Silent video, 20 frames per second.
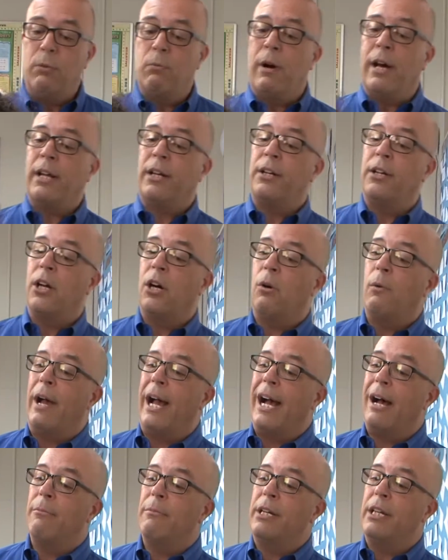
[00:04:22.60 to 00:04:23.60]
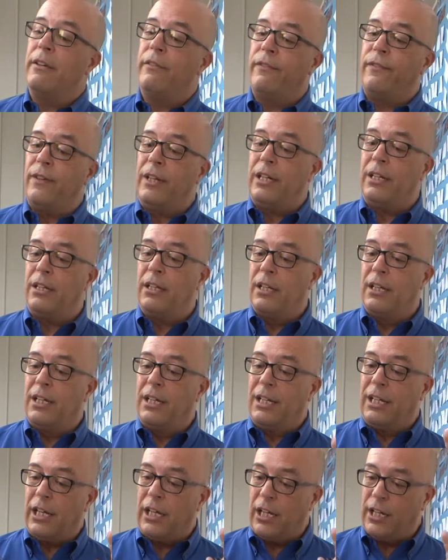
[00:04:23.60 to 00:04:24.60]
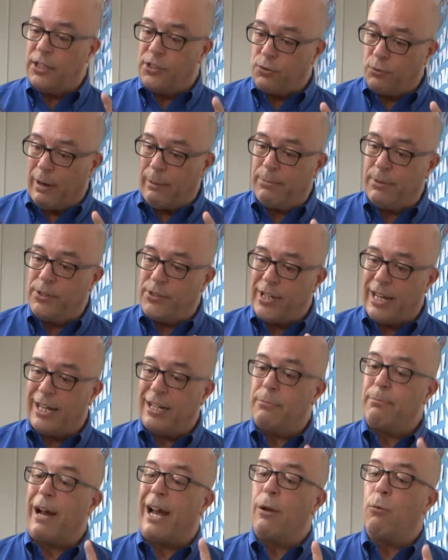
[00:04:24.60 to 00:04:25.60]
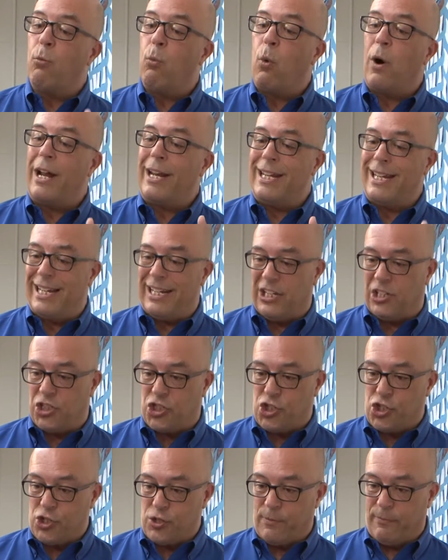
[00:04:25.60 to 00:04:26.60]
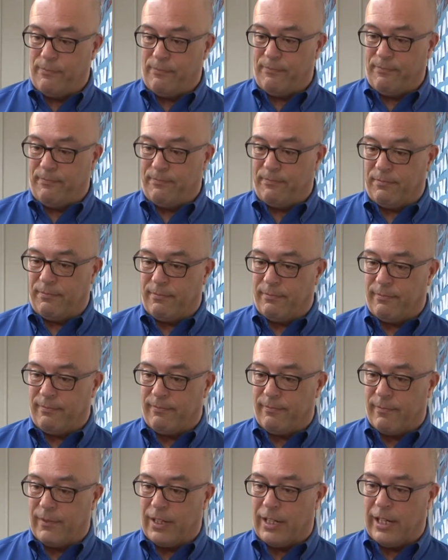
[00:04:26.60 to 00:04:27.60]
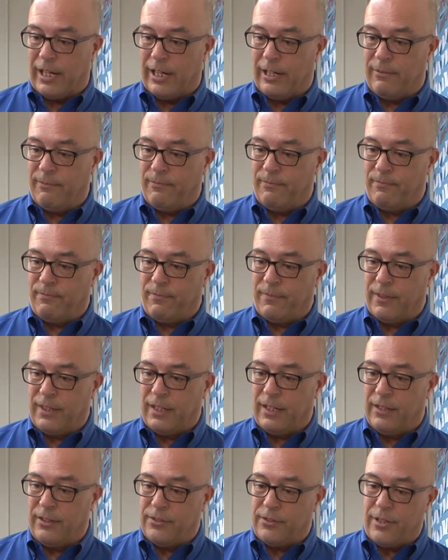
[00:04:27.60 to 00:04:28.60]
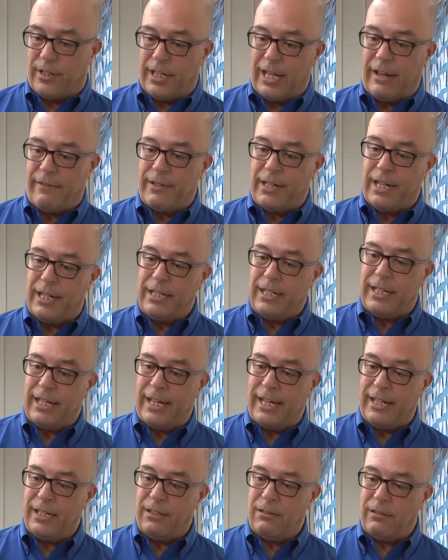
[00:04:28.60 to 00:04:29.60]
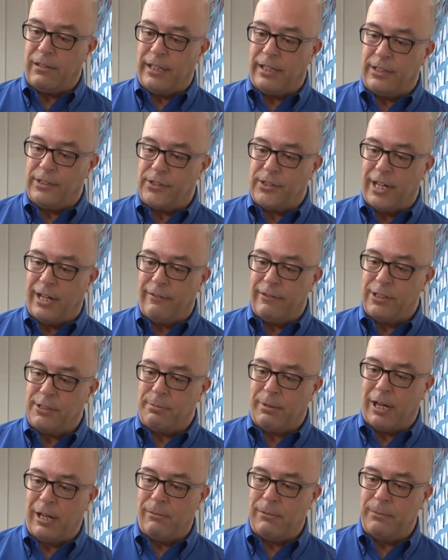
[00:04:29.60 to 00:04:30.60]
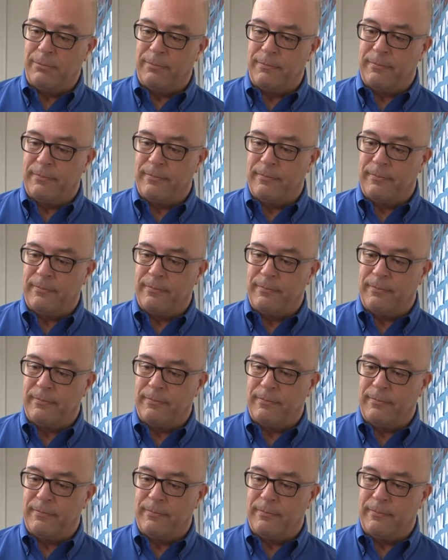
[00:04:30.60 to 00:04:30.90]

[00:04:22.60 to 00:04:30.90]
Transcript: want to know how many feet is represented by one inch. Okay? So do you have an idea how you would like to solve this problem?